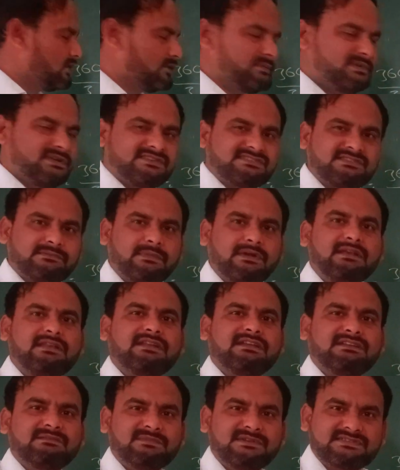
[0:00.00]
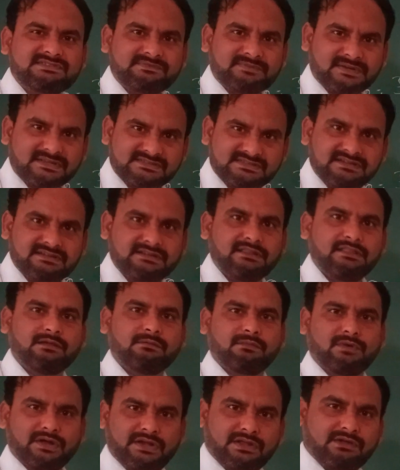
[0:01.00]
how many symmetry elements present in the
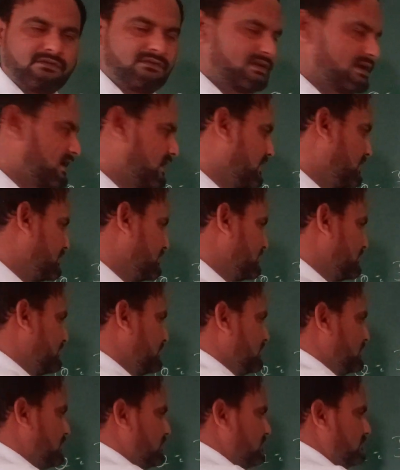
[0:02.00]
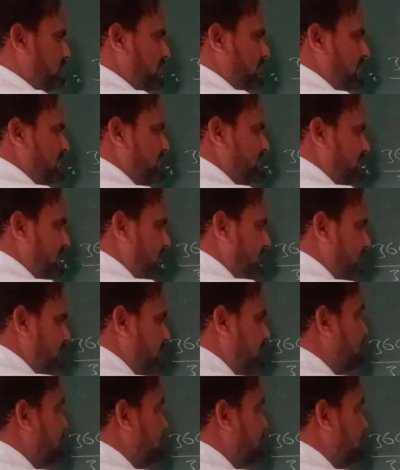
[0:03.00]
molecule are? One is a